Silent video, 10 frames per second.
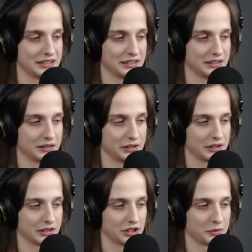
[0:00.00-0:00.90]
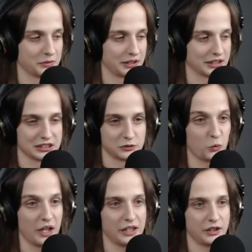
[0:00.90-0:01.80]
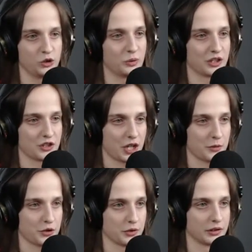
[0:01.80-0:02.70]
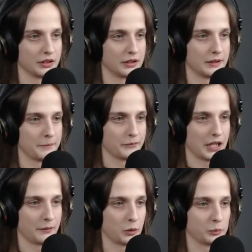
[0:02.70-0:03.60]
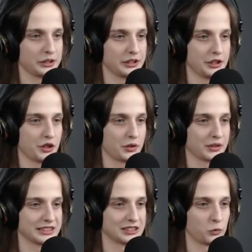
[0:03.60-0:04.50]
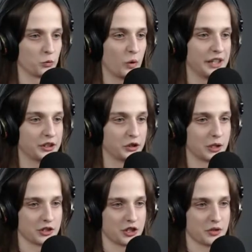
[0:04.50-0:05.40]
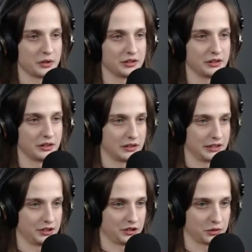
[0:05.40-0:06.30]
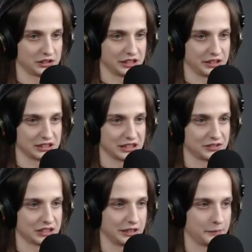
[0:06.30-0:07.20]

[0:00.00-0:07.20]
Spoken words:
Yeah, there we go. That should be fine. That's way too much, I'm sure. I'm completely sure that is way too much, but you know, I just want to stay on the safe side.